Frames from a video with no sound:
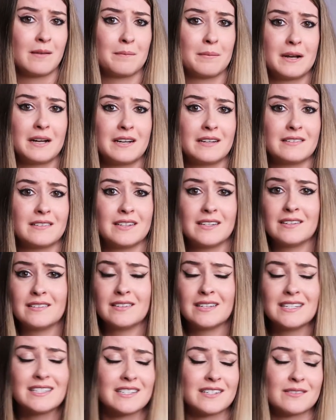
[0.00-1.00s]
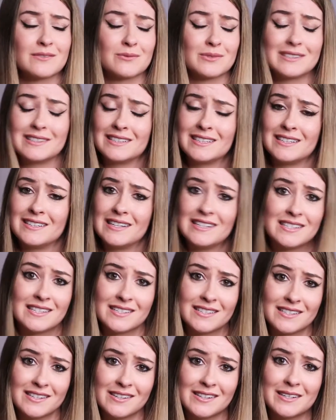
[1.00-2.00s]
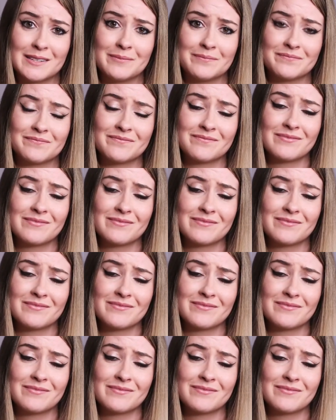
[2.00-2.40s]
but it isn't really necessary.